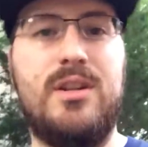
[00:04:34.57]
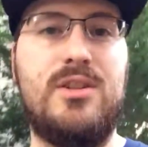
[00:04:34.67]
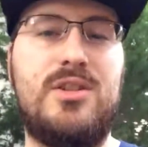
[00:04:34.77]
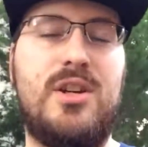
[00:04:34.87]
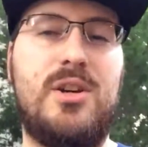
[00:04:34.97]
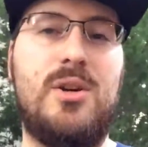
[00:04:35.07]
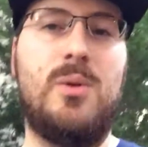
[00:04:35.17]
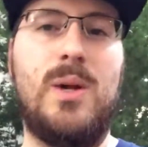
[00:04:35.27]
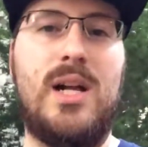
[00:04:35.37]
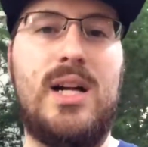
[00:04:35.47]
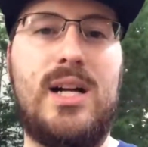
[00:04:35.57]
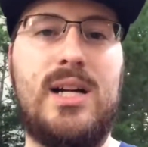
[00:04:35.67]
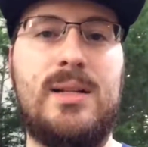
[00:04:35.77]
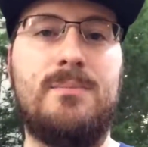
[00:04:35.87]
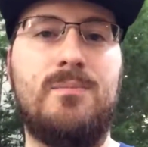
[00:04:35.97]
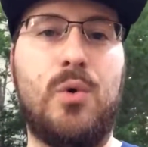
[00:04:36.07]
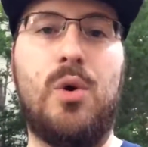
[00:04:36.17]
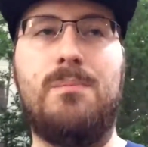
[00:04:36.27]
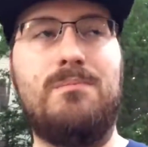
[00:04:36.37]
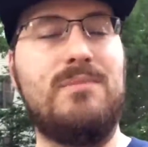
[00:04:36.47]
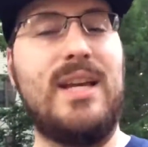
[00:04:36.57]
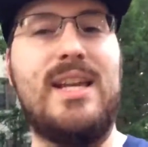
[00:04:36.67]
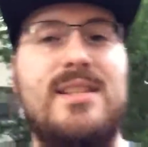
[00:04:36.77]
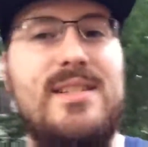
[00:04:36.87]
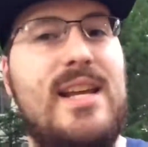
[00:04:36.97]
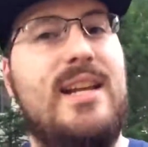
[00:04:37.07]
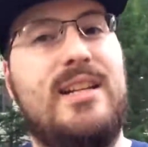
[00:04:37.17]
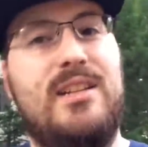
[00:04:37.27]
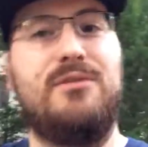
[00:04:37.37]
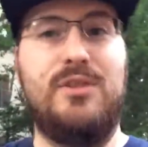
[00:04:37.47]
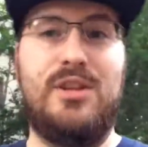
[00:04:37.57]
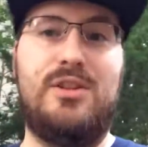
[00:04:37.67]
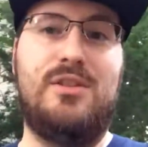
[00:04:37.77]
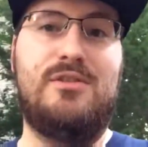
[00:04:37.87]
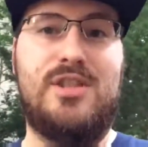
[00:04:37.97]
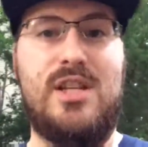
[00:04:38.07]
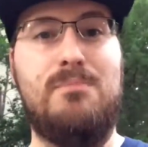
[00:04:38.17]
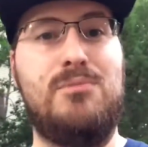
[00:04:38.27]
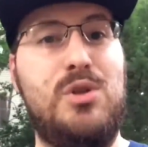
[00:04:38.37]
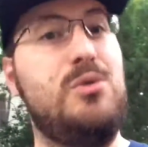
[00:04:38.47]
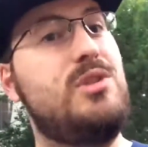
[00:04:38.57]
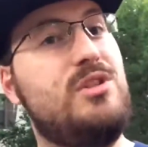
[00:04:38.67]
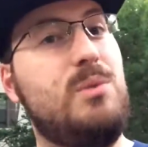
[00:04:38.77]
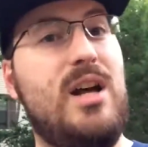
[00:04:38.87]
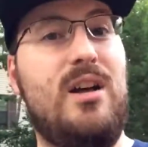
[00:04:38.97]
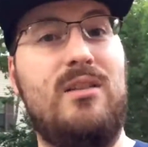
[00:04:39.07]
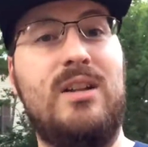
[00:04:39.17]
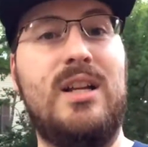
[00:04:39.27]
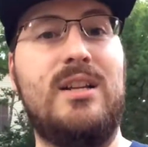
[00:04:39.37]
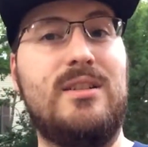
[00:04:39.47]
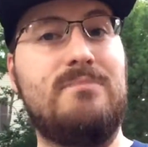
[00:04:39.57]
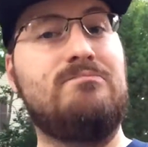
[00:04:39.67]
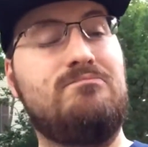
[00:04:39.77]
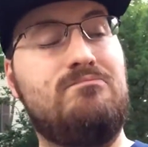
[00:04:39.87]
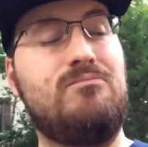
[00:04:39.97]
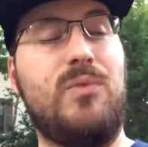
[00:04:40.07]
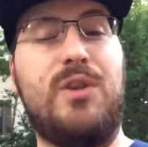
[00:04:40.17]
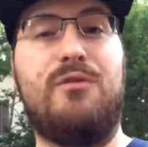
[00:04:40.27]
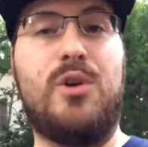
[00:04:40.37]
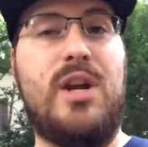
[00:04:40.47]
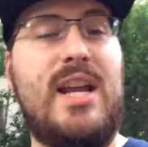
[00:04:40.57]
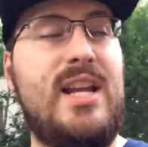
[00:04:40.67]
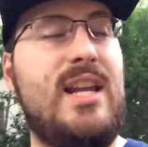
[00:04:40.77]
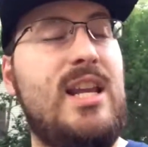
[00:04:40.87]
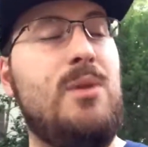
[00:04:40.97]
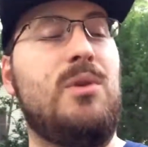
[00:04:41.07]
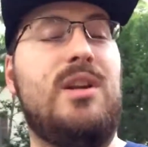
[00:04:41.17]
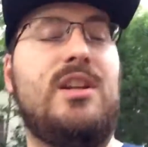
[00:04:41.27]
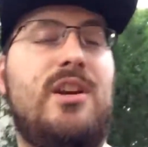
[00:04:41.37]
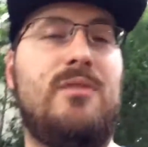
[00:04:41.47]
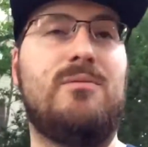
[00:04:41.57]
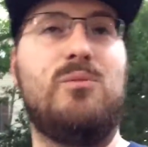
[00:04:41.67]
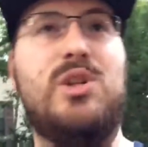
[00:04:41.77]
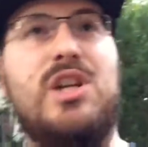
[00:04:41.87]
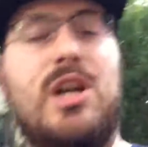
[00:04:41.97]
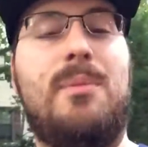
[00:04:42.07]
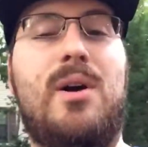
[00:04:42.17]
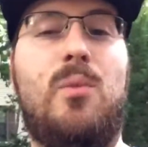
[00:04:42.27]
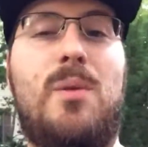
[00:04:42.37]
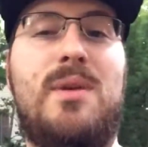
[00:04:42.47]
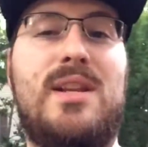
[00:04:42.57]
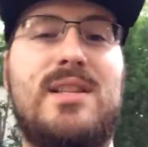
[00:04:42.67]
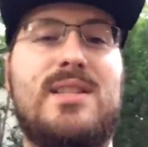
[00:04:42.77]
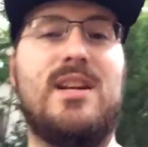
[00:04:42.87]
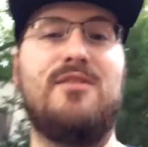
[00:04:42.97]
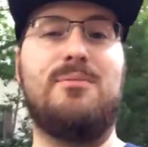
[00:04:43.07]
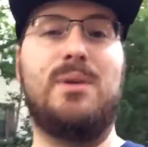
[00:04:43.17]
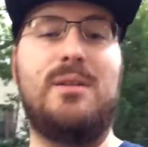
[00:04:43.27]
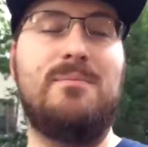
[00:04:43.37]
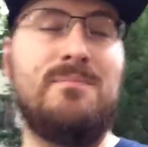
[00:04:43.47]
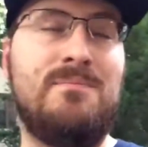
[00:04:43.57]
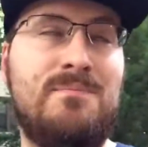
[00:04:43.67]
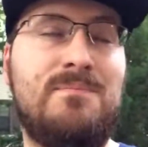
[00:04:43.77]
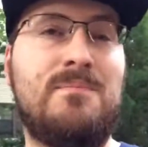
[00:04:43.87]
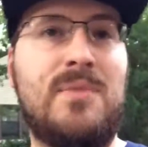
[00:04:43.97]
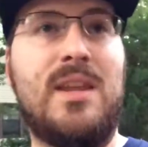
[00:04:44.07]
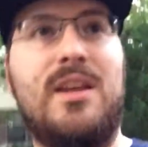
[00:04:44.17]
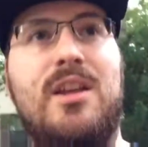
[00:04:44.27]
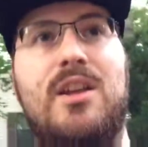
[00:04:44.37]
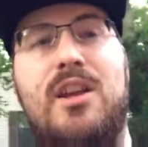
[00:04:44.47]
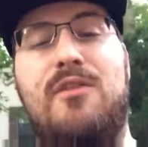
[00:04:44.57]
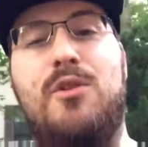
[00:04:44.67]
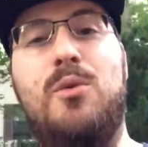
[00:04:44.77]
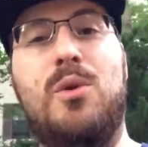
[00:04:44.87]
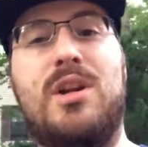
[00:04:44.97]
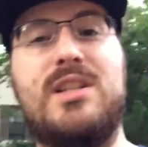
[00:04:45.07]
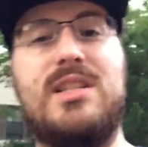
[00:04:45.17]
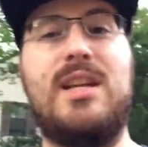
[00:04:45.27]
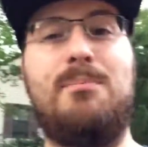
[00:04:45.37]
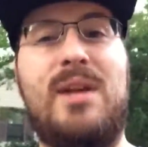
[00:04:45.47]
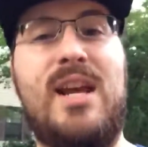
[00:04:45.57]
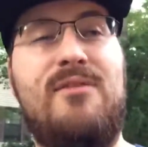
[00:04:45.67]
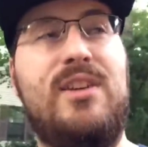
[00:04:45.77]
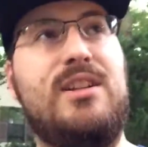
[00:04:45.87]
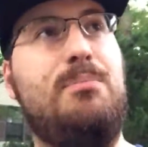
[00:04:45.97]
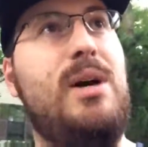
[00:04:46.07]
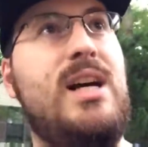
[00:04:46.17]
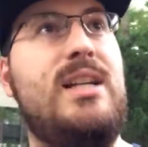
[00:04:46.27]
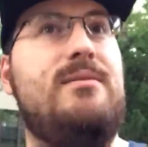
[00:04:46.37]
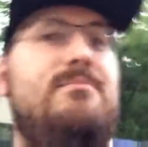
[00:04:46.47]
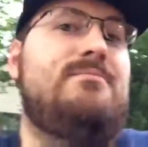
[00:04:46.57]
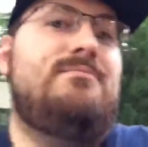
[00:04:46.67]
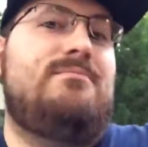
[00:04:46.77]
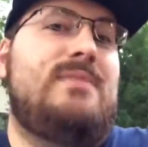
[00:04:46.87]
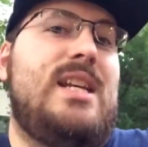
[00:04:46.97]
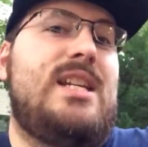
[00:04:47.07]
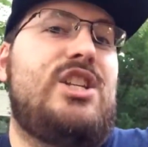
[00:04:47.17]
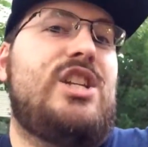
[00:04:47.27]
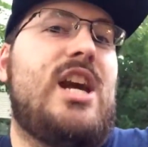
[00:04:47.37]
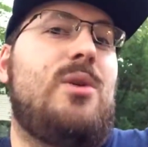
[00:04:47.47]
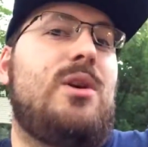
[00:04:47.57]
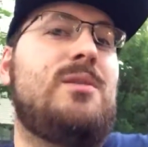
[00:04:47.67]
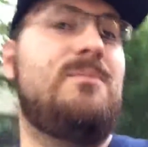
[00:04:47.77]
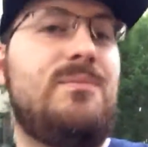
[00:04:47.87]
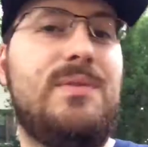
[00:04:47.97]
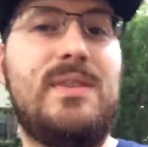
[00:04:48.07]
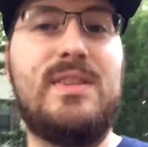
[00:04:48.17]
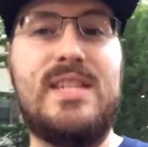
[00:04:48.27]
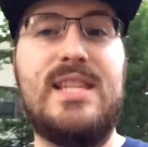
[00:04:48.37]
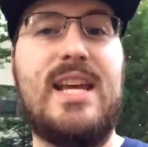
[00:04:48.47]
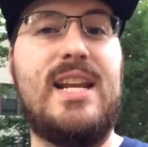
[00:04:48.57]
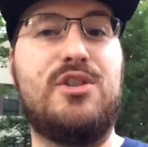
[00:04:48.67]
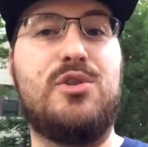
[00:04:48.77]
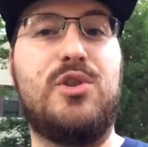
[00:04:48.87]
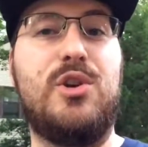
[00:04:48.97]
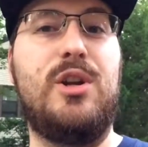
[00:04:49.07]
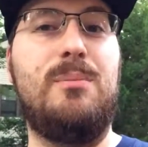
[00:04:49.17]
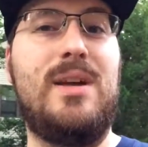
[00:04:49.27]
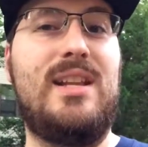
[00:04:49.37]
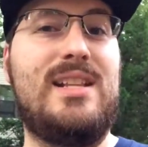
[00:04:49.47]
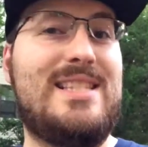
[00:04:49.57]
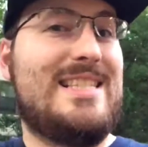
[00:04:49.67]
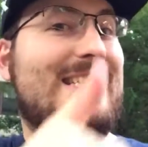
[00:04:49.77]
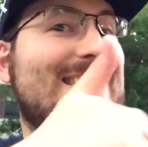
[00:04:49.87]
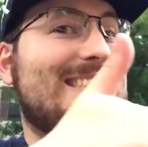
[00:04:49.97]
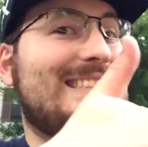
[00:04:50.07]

So, or I guess technically for some dudes as well. For anyone, we talk about women and stuff, but if you want to see Ben Affleck's butt in the shower, it's in that extra 30 minutes.